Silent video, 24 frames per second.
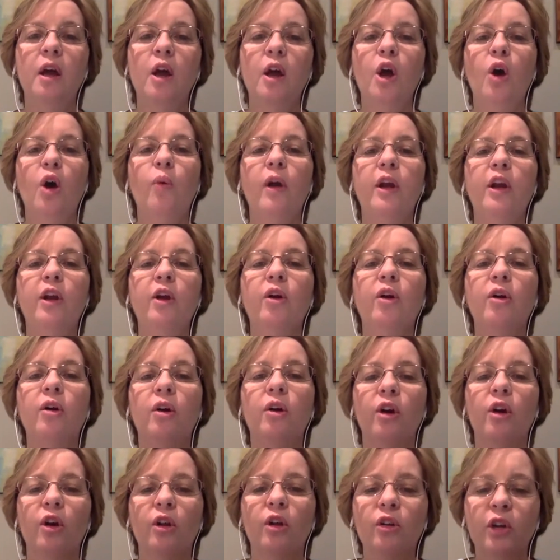when you're
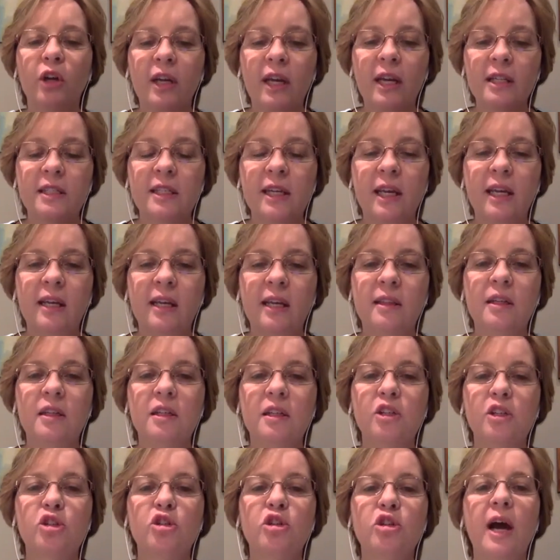looking to get the
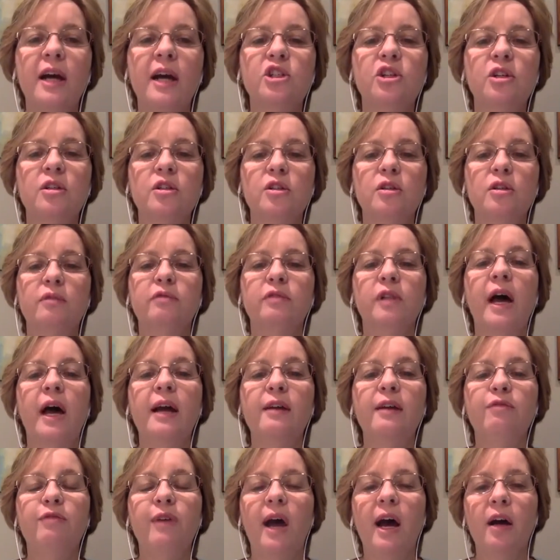distractions of
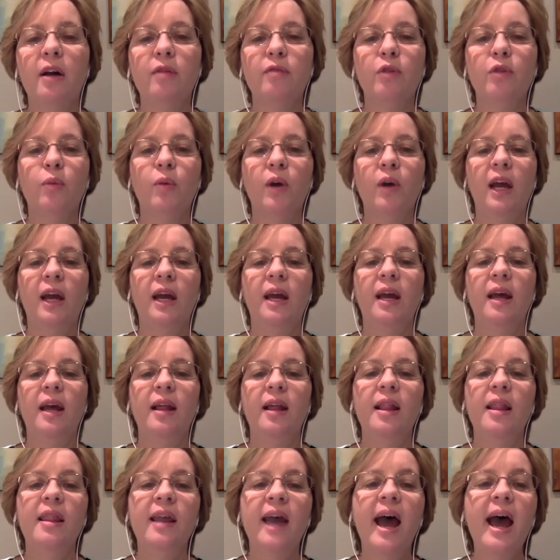life out of the way.
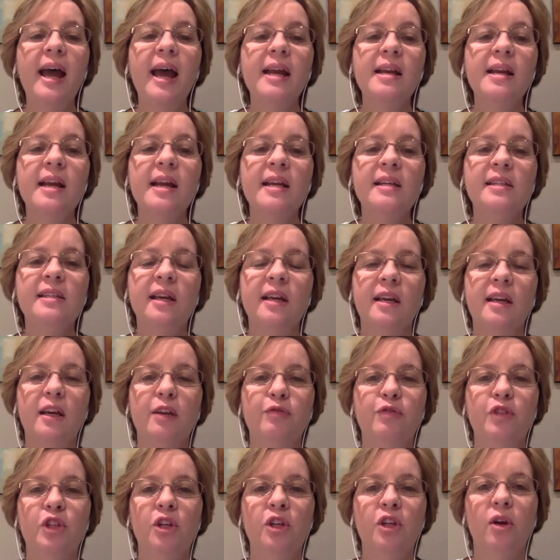That is a
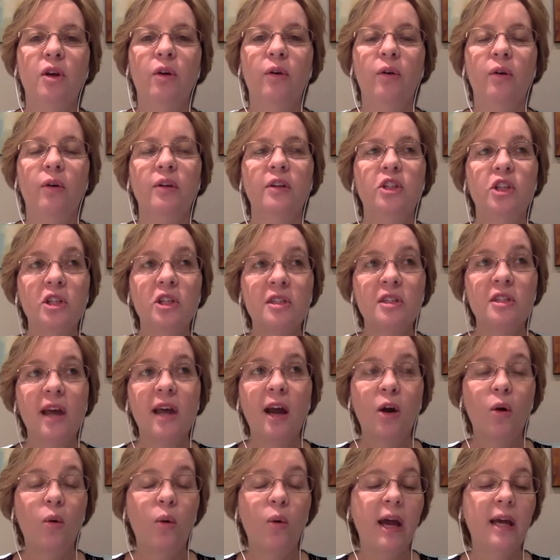gift to you. Just
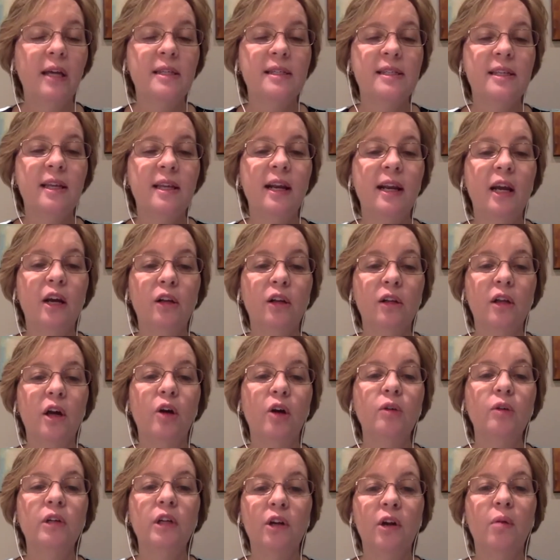that quiet sitting
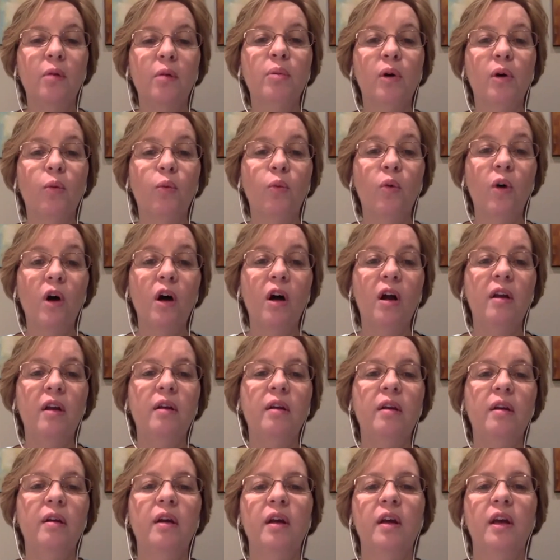alone, number one,
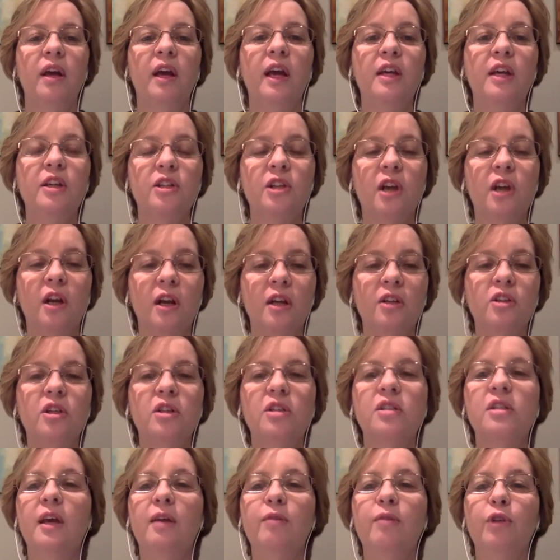is going to
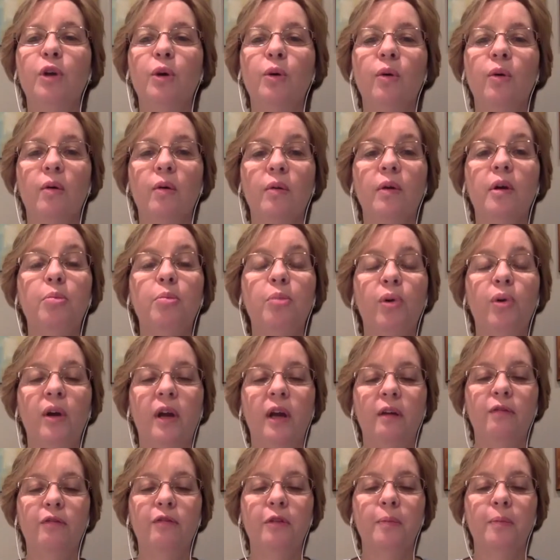just give you a reprieve.